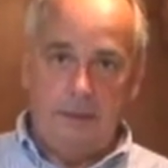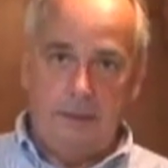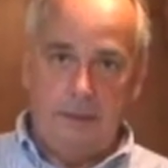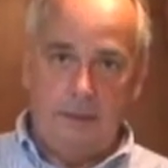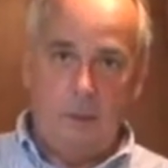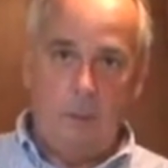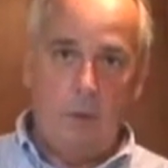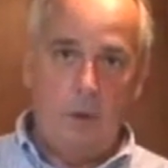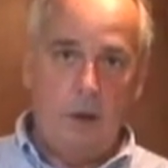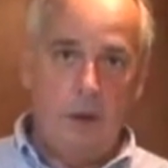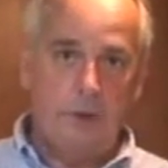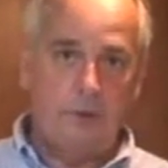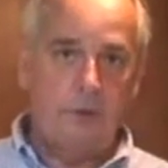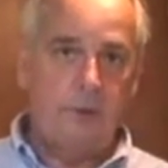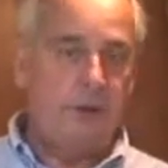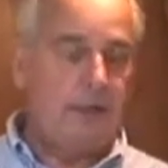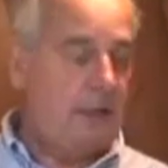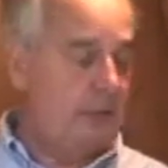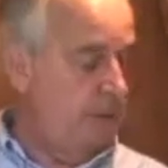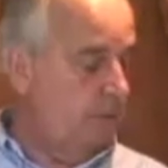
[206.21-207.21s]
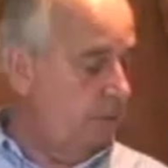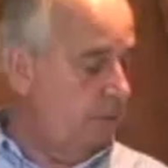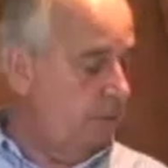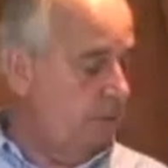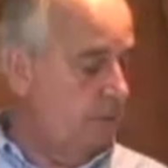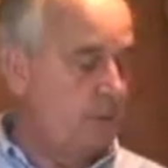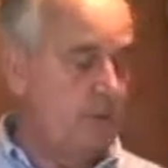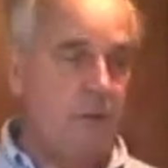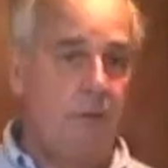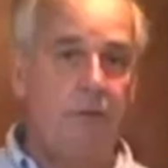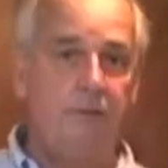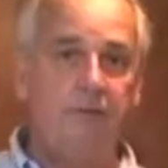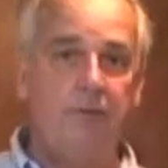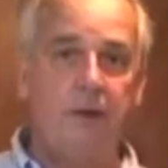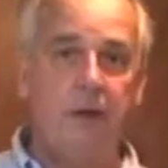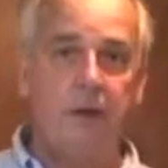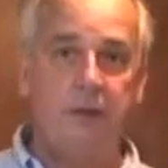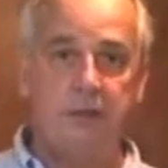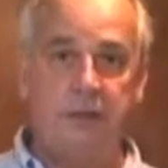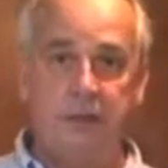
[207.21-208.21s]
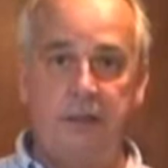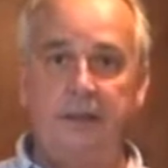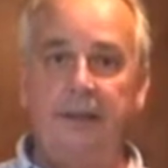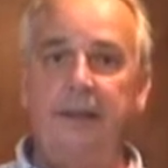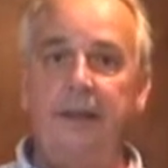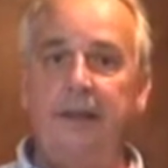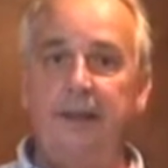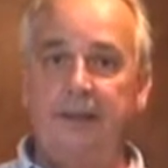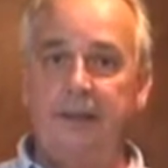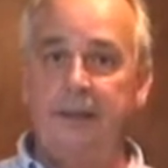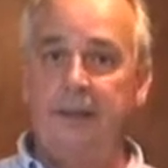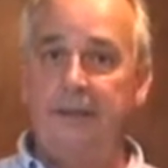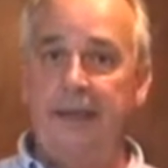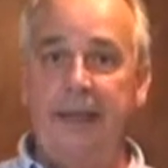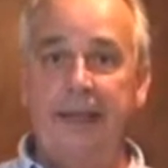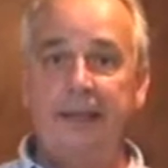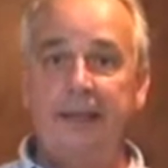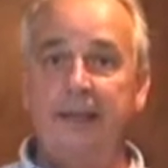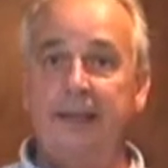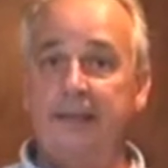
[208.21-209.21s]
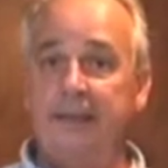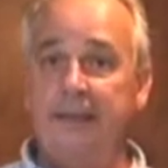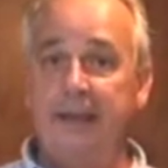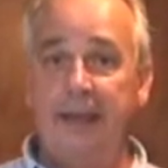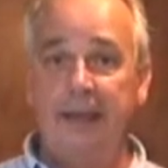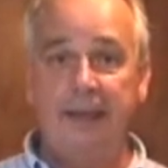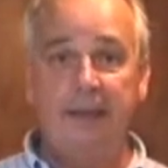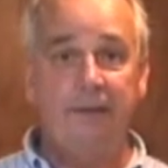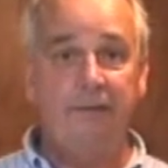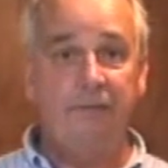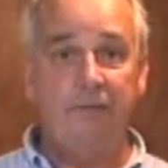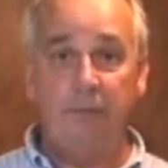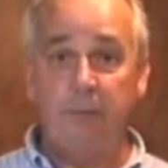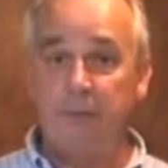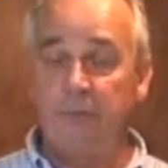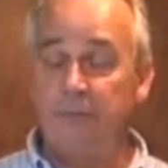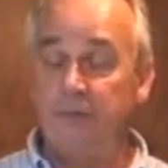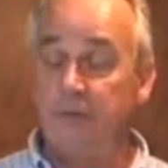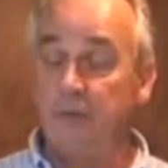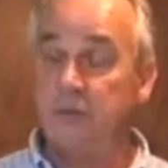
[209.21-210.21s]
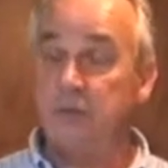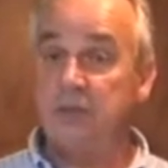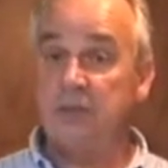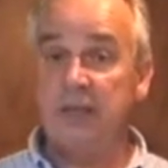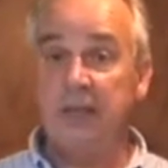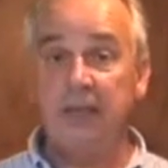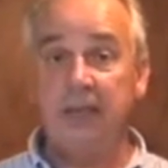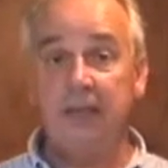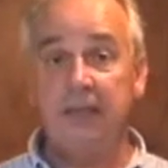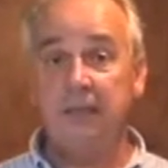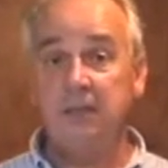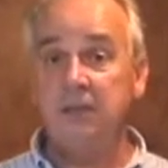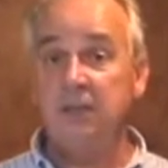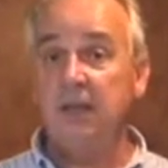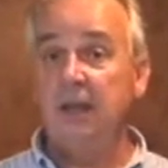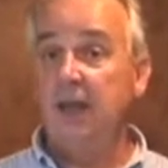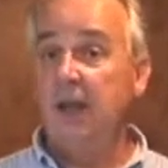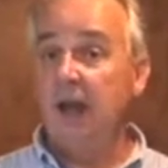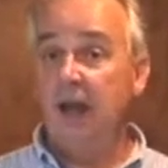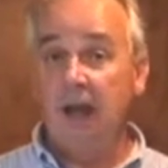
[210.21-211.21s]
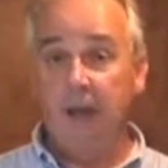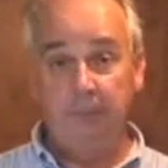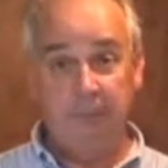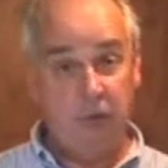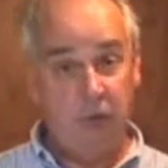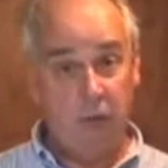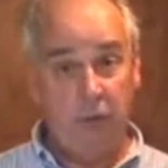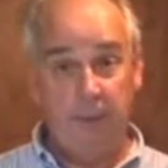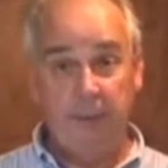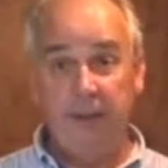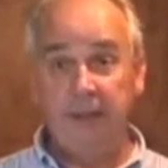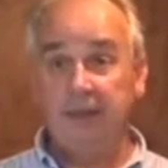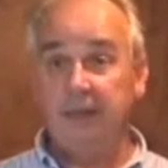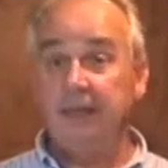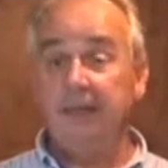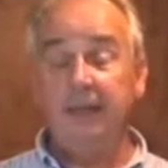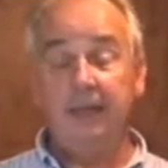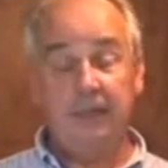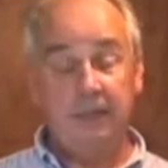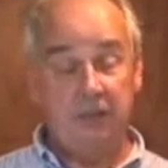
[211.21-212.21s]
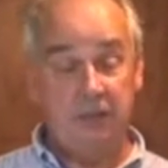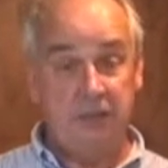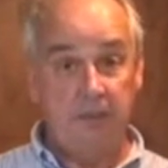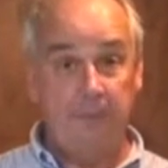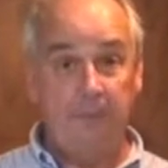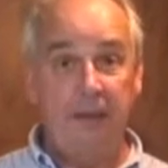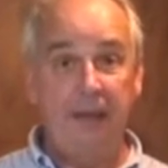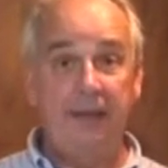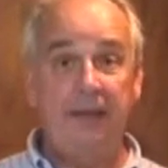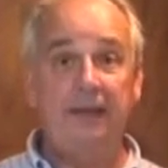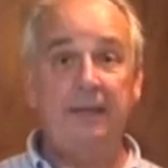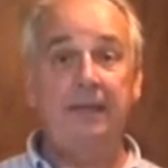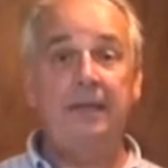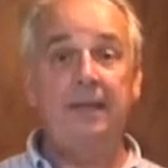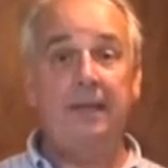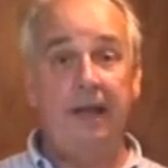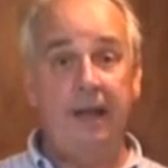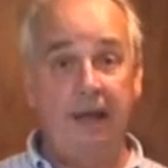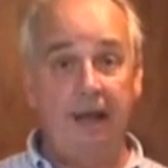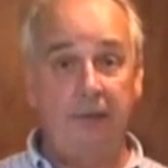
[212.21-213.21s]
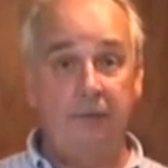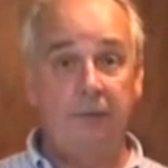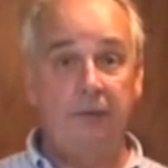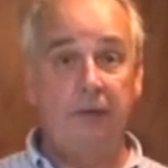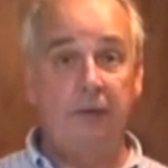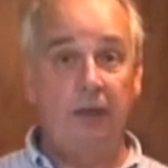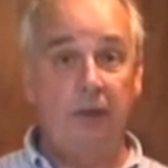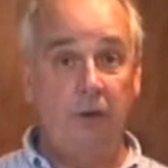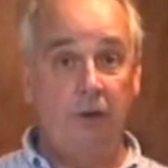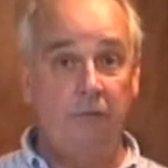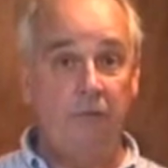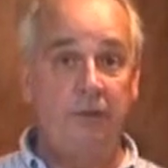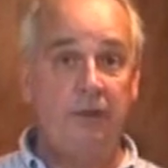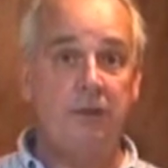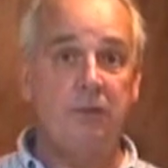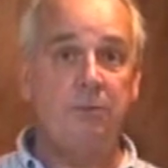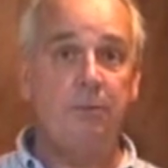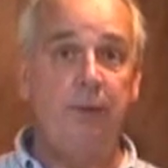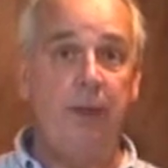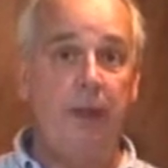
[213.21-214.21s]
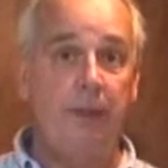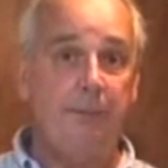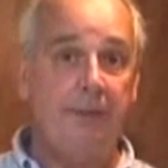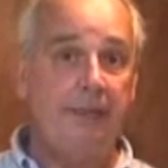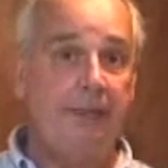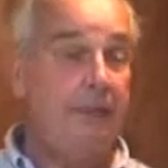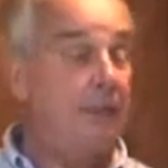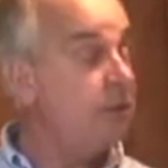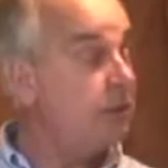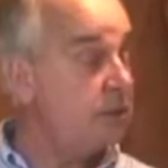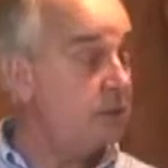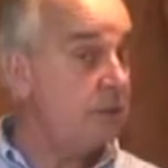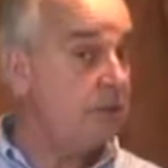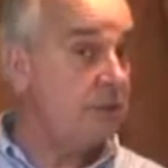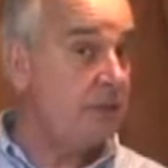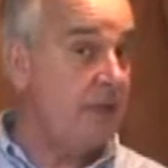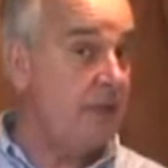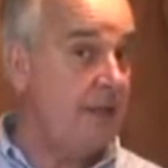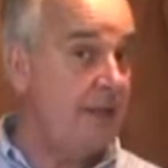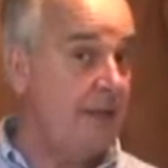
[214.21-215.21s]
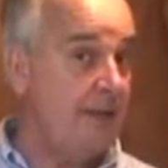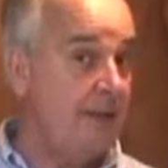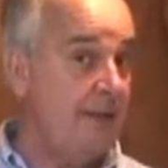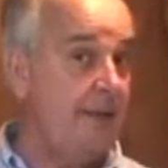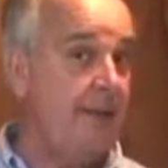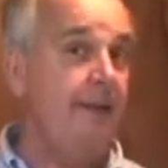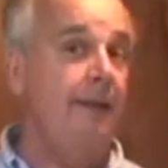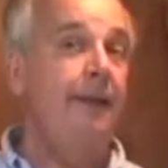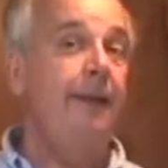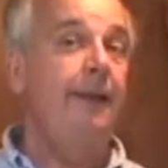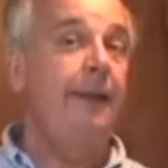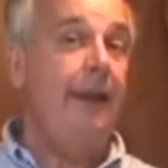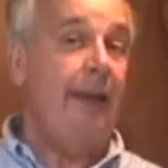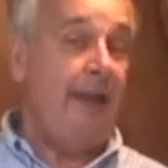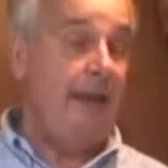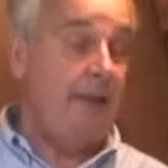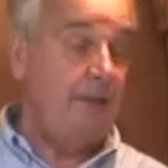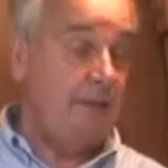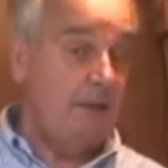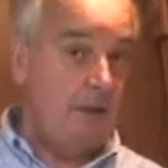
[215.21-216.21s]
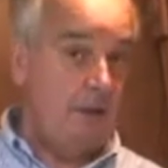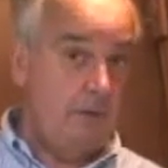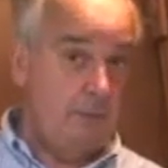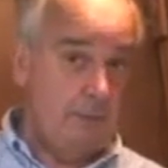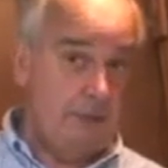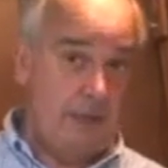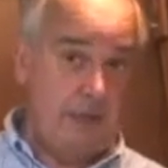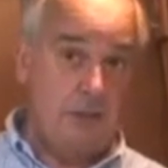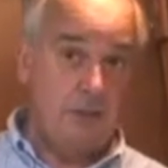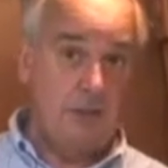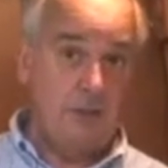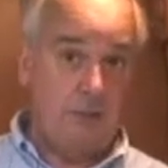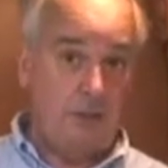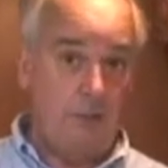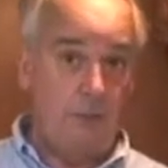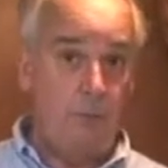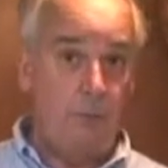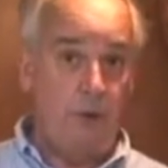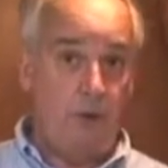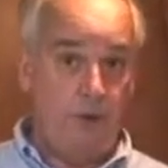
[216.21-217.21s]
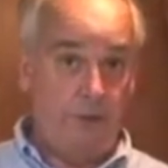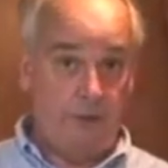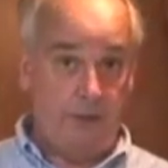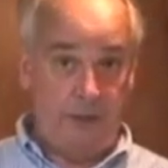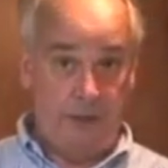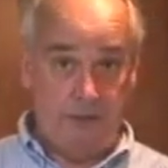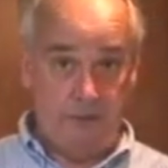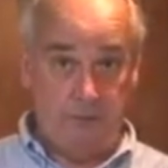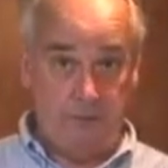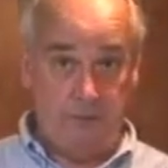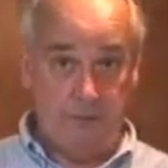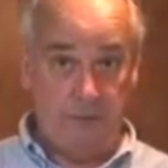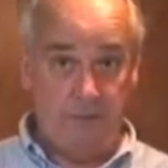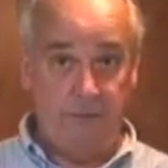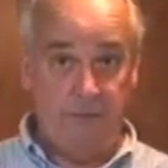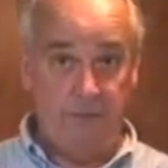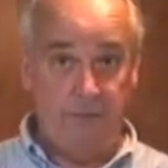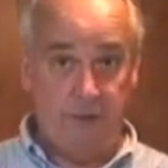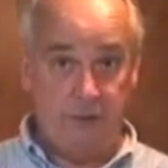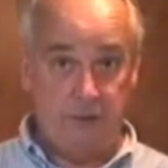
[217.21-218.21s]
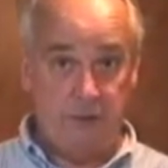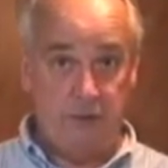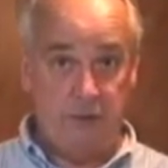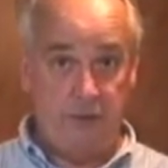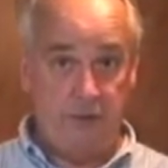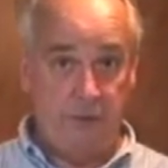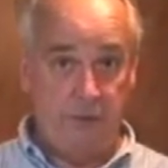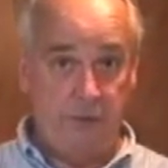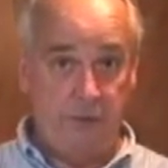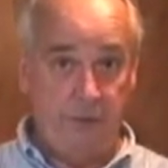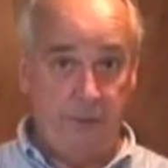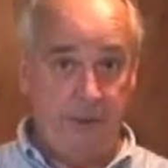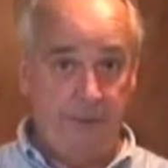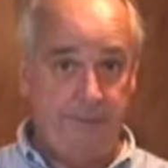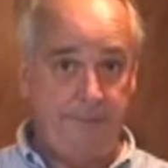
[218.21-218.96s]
the water heater to the faucet. Now that can take from a few seconds up to a minute. It's depending how the RV's plumbing is designed and the location of the water heater to the faucet you're doing.